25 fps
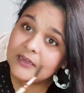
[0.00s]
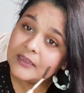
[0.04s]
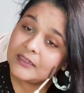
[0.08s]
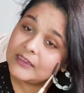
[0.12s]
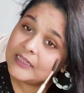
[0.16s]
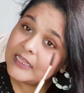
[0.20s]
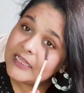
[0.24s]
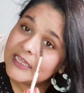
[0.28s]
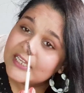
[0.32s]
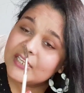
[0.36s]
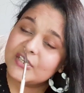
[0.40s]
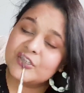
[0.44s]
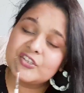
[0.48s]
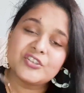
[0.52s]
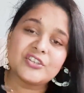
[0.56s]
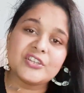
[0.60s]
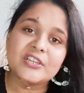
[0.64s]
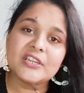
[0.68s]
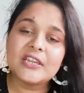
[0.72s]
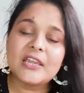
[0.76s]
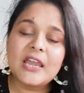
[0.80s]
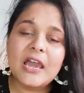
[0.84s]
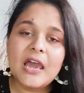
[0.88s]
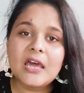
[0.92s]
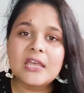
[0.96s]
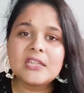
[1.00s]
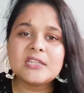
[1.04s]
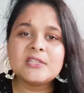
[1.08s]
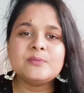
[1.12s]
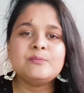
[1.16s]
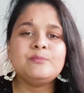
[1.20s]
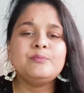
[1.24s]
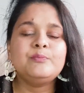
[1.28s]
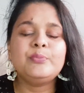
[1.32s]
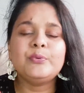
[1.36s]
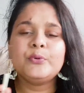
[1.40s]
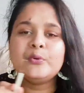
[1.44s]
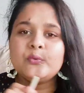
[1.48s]
Like she has
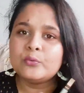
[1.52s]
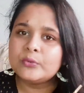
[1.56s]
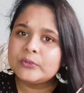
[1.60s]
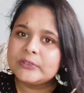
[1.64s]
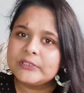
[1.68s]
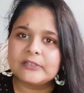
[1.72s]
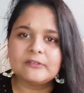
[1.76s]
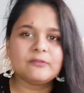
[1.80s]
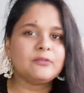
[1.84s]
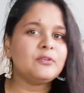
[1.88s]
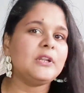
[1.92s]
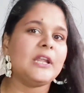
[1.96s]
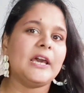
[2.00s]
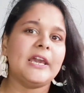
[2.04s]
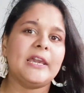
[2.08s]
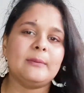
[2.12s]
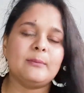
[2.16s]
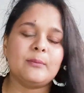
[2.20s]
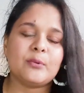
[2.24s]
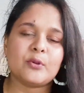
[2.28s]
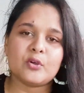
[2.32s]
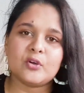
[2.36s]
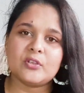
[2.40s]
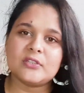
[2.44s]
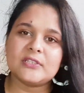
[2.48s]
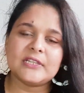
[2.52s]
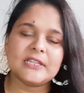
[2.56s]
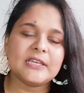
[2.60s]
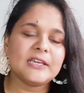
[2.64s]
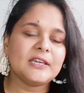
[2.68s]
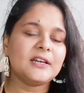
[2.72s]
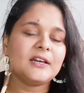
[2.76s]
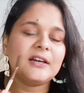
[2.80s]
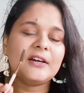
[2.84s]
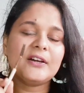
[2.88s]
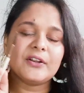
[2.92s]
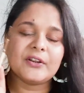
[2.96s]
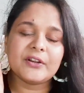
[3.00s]
beautiful eyebrows,
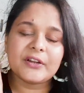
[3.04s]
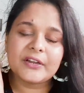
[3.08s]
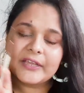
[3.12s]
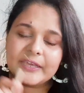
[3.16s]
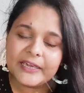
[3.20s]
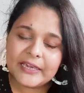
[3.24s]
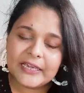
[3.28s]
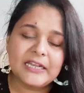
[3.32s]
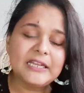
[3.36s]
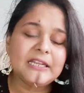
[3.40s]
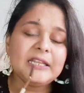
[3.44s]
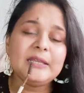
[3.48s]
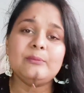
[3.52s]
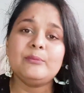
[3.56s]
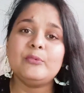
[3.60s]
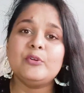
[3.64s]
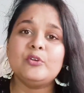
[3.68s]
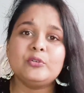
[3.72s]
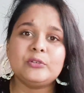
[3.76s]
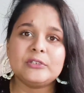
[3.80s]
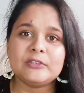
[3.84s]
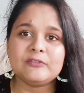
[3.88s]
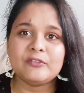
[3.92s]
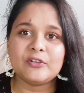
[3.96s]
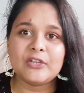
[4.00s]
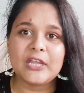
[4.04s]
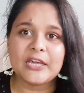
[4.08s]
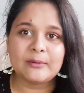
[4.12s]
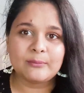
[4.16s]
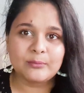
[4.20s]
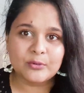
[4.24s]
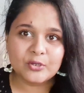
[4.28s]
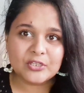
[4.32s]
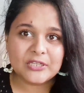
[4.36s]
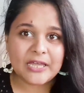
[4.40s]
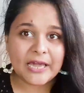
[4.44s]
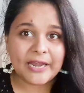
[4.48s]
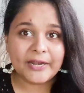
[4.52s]
like really beautiful
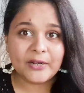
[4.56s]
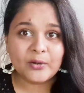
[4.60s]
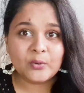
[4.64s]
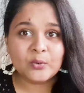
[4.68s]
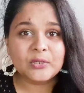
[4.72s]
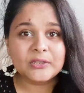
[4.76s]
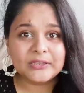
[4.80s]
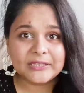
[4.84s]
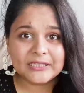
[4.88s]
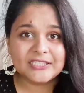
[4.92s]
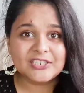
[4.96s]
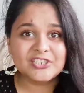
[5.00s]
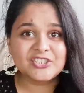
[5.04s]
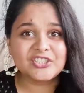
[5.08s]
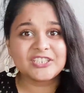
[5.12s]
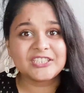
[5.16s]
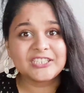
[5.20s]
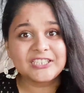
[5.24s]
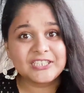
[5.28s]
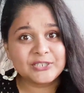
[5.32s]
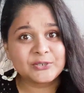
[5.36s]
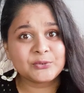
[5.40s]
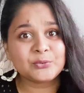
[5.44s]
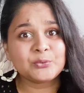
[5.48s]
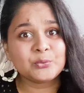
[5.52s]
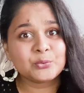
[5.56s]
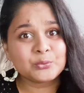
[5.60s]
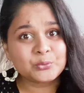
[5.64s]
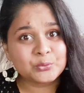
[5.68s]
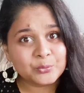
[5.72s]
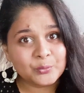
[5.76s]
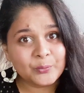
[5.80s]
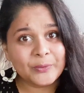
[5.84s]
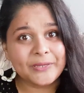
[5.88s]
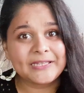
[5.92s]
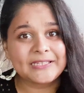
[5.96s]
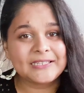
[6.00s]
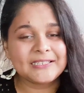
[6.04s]
eyebrows. I don't think she need to
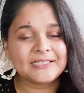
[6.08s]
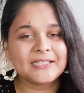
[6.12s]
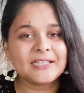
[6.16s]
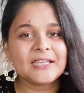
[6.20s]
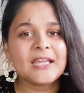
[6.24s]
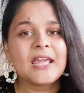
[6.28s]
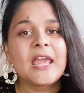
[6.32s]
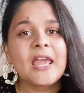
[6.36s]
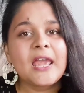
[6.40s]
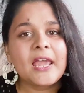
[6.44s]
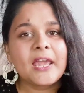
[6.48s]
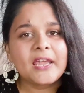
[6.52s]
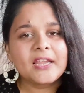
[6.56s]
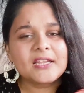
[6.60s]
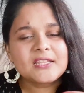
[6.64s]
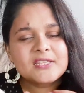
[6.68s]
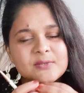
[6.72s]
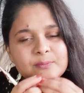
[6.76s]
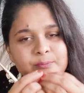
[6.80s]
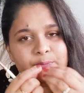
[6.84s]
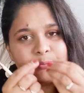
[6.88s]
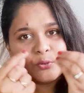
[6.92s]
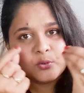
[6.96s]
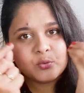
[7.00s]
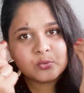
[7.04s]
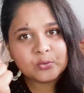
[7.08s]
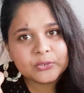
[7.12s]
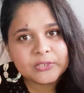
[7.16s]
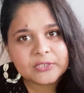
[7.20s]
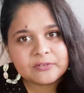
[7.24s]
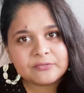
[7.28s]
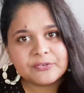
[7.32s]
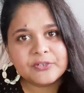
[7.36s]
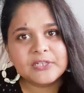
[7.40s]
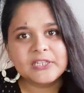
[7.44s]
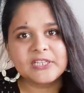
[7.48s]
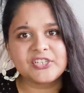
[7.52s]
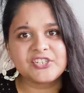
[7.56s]
do anything. It's
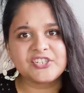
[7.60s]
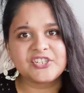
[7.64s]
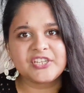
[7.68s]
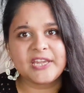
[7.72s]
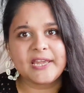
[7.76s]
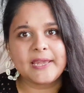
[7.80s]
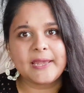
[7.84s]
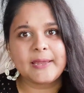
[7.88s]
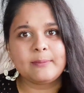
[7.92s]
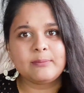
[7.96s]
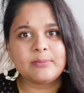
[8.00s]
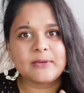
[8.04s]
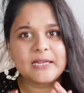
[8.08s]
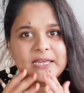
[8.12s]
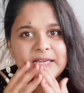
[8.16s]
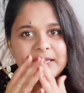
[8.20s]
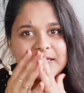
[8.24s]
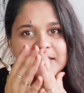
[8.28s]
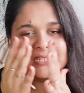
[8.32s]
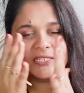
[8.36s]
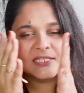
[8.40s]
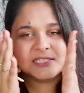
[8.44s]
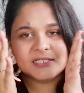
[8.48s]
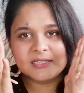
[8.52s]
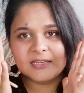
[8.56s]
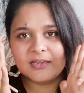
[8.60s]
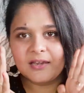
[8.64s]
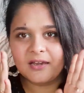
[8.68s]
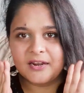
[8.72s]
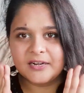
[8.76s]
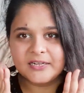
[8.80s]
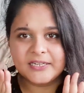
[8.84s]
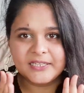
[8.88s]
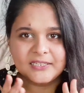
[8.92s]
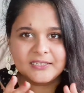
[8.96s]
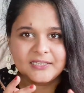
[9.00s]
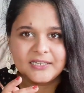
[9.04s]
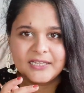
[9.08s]
beautifully shaped, like it's
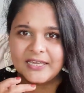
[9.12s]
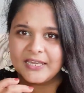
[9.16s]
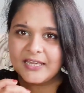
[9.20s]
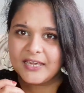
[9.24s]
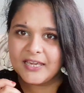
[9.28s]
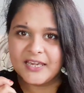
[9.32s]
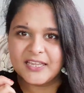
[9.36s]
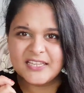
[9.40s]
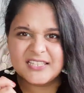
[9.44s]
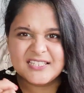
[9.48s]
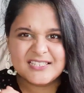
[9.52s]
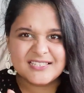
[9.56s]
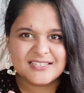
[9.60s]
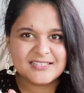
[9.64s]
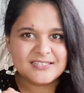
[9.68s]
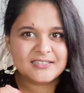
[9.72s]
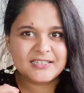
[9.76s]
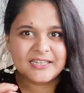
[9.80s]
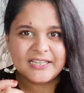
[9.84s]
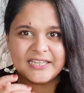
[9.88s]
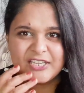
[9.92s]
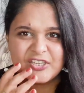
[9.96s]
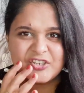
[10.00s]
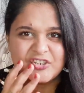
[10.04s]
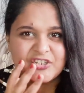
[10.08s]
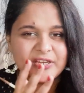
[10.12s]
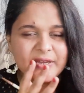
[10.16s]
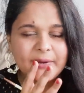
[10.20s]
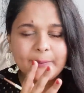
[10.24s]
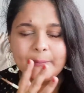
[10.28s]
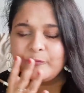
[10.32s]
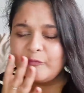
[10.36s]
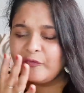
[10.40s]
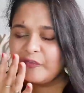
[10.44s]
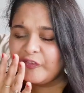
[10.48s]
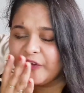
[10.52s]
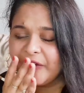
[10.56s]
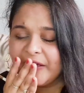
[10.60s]
cut and like it's like
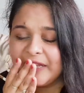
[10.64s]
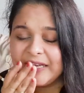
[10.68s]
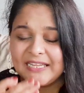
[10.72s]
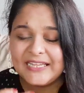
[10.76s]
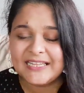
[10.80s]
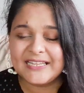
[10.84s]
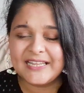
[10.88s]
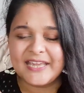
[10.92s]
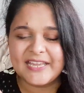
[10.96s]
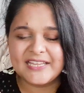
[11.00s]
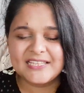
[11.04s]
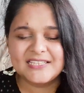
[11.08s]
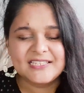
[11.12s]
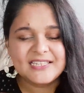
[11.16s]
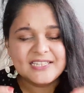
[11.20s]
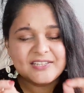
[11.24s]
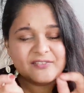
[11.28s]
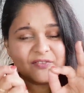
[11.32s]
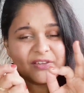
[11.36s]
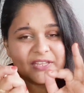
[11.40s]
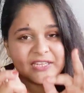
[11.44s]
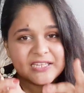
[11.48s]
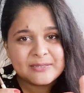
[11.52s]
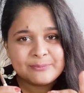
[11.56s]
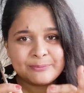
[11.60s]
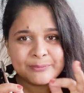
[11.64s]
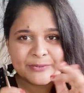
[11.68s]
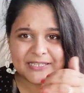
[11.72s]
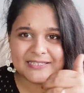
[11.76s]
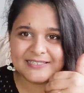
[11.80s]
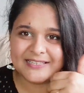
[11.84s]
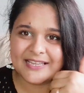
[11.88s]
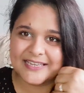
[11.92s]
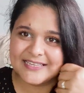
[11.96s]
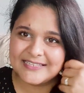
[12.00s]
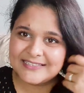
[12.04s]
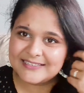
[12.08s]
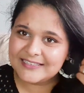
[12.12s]
shaped very nicely, very
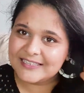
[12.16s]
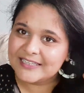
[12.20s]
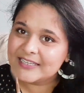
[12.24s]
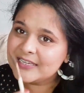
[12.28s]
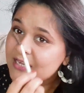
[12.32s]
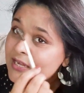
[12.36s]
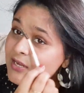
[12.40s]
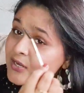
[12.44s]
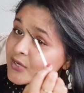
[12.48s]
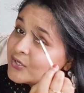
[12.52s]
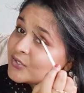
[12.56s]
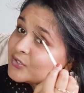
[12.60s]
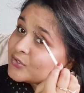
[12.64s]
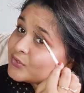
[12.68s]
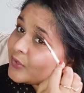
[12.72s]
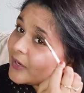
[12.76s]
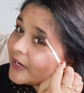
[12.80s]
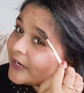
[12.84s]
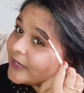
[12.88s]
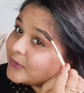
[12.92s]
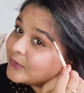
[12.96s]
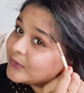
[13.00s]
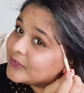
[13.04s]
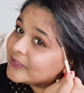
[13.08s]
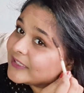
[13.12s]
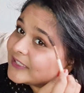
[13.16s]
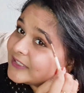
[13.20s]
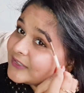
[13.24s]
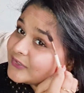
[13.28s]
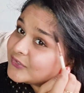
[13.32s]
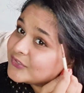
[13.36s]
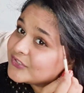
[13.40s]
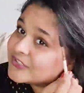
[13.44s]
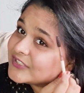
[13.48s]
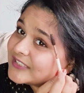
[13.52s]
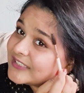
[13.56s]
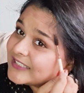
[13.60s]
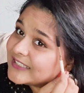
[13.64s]
precisely. So I don't think so
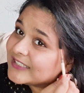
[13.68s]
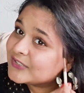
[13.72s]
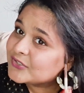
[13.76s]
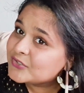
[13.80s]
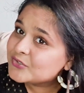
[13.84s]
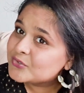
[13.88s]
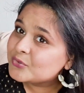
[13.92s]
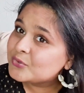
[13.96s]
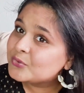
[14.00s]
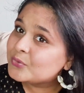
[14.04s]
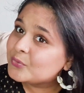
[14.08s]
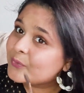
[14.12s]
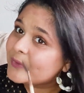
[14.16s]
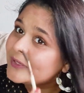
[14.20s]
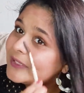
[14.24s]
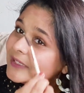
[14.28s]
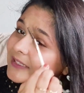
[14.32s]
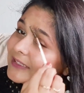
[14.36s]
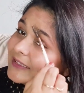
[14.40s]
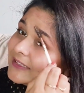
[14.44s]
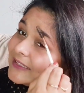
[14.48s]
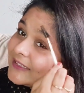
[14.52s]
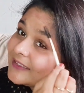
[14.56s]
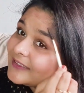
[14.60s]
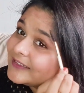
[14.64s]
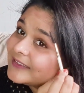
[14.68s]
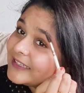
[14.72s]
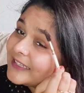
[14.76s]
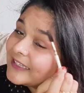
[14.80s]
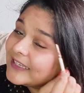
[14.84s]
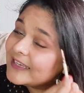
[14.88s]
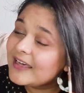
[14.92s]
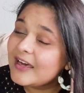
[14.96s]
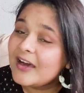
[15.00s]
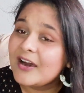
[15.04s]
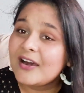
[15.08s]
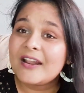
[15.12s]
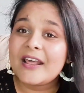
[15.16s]
she needs to do anything.
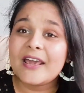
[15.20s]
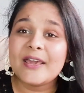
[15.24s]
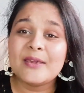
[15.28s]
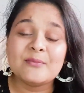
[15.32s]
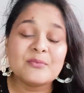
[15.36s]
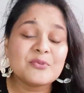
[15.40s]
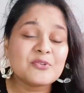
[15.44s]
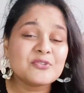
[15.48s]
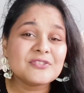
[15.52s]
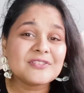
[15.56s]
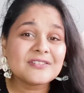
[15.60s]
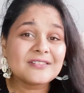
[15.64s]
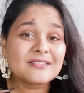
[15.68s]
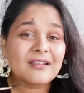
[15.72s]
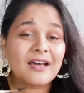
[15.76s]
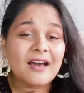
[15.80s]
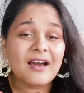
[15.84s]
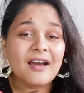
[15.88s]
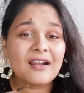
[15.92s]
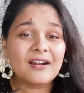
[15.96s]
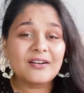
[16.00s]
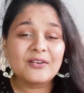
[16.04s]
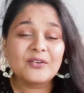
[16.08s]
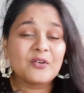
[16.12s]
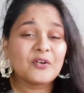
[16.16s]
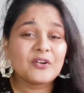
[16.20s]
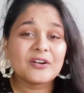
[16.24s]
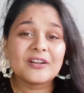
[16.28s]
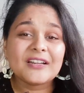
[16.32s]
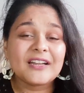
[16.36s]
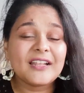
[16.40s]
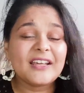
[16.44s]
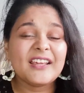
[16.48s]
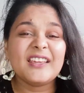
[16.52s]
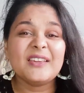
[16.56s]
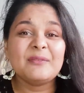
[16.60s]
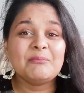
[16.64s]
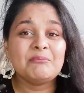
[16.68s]
Like her eyebrows are not
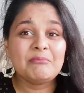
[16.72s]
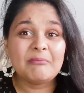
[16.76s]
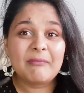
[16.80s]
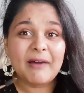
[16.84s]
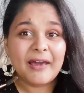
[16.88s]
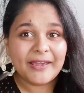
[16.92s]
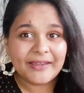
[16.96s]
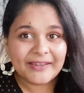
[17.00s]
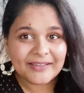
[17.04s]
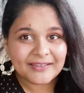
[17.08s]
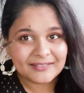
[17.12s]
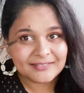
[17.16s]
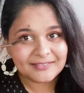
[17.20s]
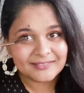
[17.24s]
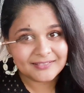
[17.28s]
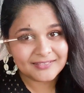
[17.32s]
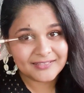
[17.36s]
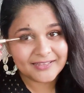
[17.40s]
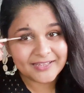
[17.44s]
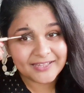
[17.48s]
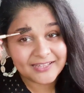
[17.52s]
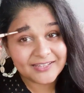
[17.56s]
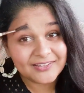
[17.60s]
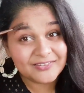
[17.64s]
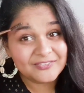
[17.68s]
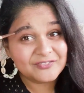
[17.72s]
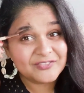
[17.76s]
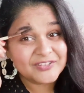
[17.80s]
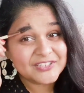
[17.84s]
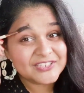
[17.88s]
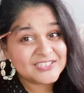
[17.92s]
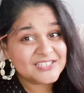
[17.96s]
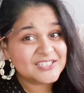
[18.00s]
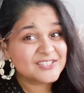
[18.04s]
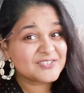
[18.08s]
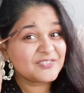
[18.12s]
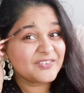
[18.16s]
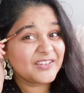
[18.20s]
like mine, like which
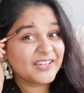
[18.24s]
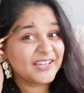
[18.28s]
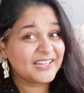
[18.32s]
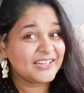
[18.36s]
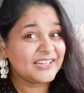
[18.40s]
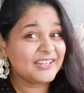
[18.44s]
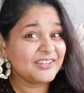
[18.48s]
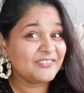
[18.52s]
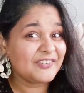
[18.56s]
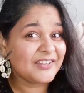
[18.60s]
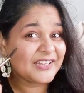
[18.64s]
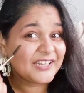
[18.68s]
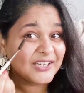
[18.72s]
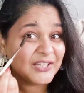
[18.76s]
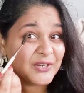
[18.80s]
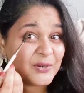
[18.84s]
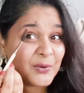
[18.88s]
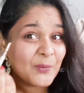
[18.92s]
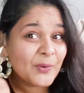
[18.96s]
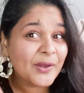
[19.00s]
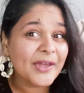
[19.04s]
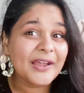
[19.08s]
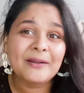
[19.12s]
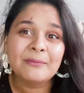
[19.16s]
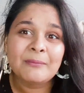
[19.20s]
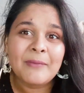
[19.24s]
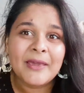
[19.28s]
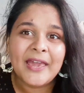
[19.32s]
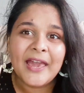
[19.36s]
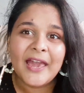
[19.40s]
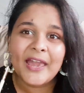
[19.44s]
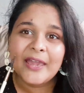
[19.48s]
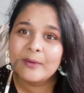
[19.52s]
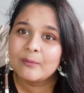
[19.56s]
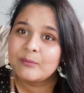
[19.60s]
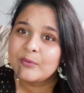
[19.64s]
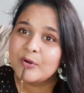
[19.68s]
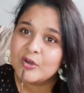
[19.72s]
is very look at my
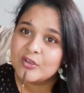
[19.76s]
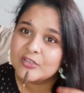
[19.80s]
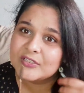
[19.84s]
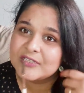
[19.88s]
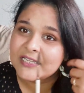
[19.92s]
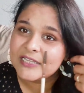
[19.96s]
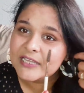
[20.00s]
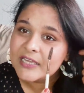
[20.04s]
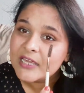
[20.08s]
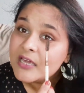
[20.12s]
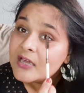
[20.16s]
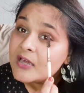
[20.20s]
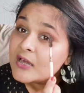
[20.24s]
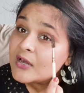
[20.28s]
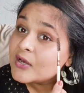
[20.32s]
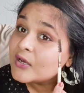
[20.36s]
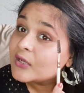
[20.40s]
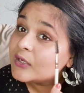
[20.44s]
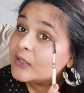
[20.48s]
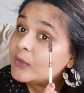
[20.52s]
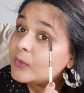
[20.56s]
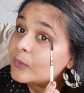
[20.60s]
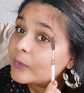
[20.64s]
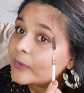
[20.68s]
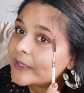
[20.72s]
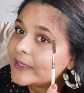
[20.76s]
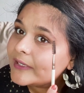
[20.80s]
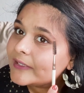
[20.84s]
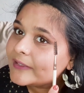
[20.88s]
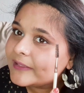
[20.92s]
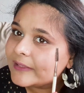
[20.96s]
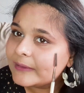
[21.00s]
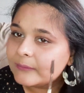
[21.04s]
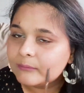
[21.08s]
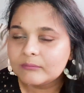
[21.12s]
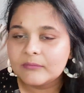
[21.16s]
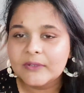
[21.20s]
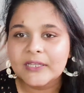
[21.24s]
eyebrows, like look at
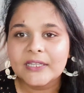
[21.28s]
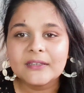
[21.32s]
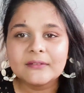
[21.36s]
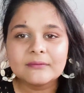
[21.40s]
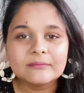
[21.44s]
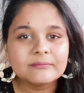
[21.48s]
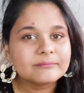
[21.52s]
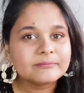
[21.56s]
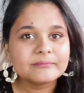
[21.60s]
them, like